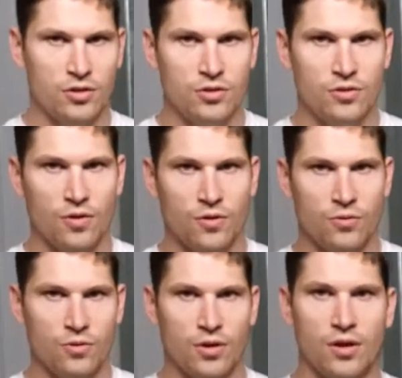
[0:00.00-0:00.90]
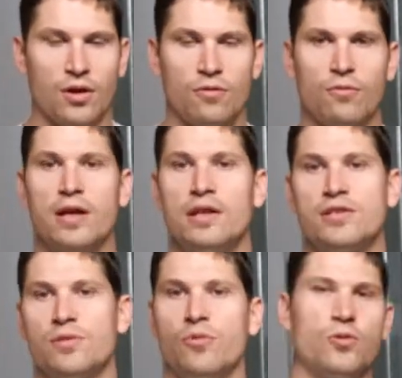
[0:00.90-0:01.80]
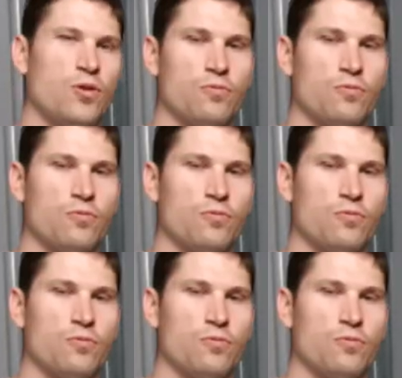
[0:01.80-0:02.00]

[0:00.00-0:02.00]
you know uh, realism or not